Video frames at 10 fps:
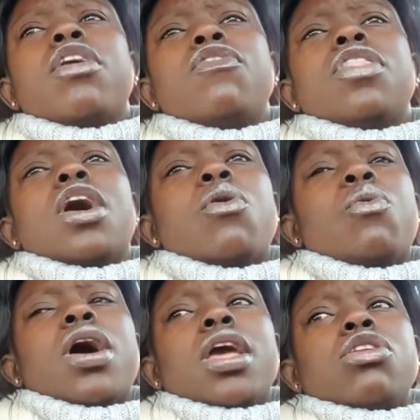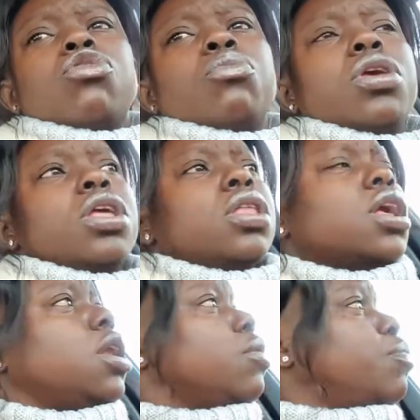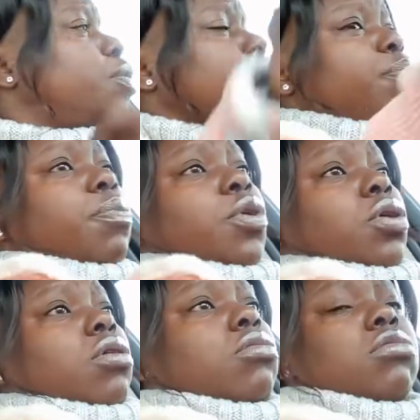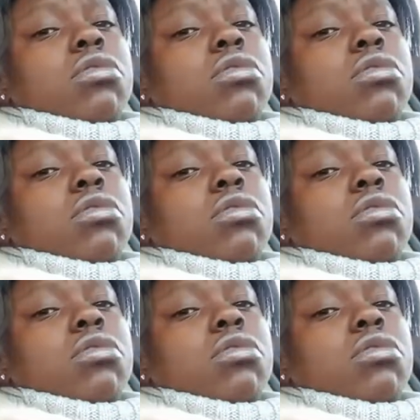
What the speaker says: gave you that right to be telling, you know,